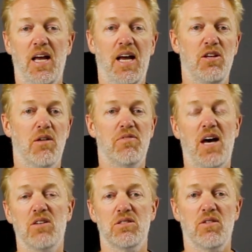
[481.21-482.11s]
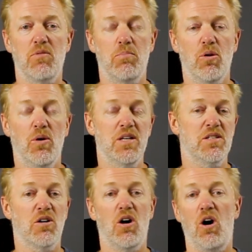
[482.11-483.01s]
and you have thousands of employees
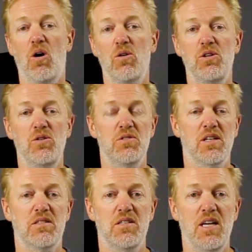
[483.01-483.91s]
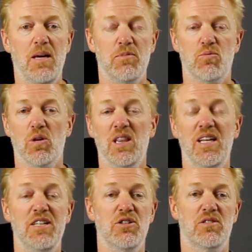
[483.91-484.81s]
and they're all using Teams
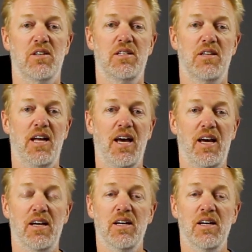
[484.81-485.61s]
religiously today.